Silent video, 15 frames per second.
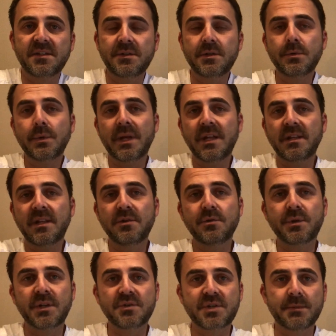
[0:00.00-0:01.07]
to you, and then you
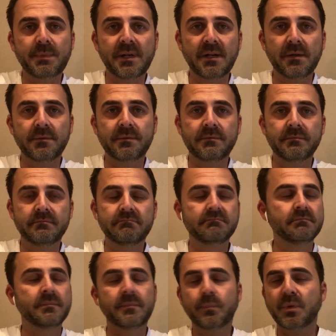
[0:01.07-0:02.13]
can ship it out,
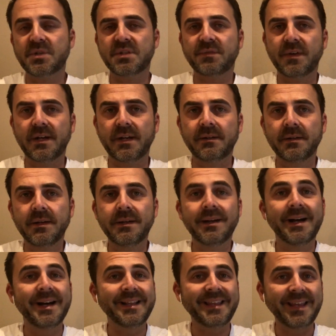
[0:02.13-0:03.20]
which is fine.
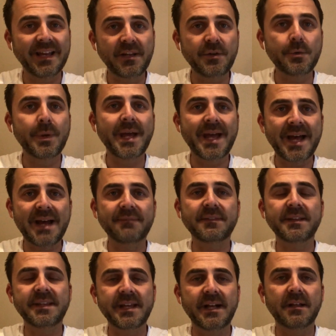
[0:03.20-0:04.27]
Again, you have to
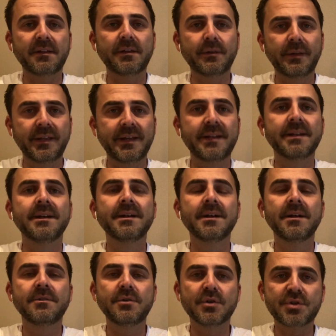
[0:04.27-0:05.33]
calculate
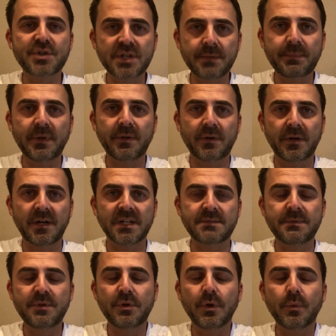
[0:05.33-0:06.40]
your shipping cost.
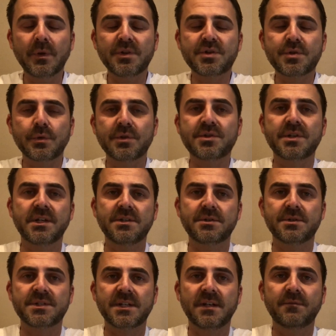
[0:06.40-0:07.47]
You don't want to shortchange
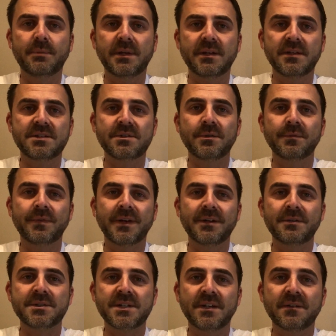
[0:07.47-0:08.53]
yourself, because you'll find
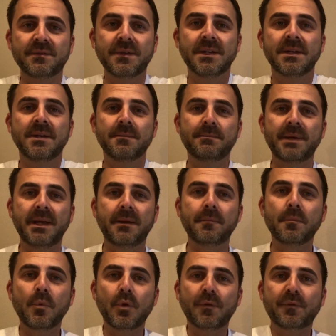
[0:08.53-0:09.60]
yourself paying
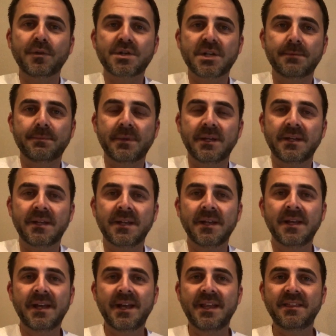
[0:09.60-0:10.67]
more for shipping,
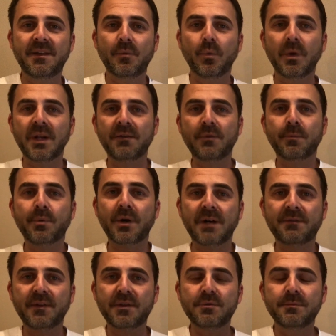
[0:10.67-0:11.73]
and then whatever
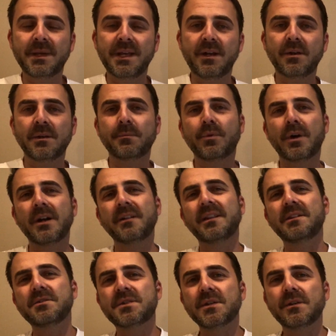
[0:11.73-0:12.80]
profit you made on the product
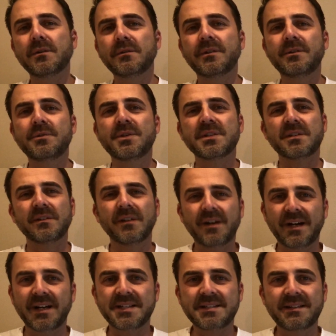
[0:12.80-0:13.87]
that you sold, you just
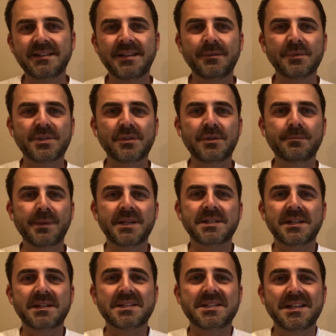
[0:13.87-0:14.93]
lost. So you
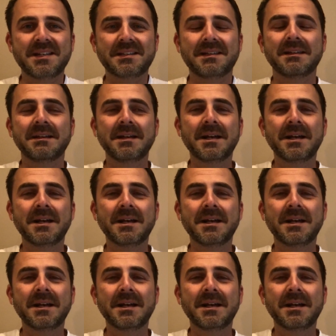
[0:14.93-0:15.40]
basically sent